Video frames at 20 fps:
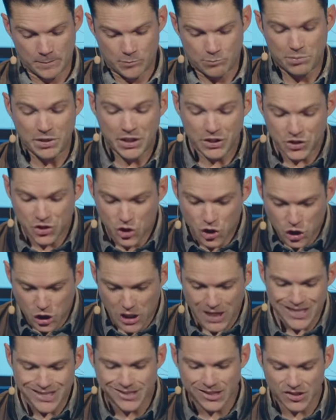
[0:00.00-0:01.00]
Because
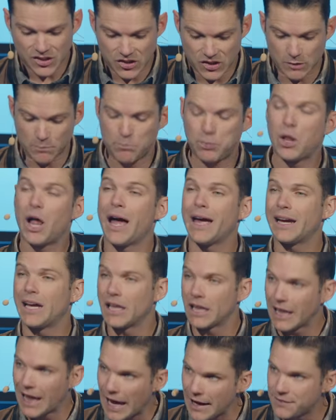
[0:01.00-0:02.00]
Jesus is implying a
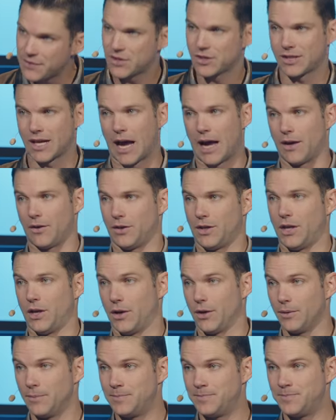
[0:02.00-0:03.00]
lifestyle here.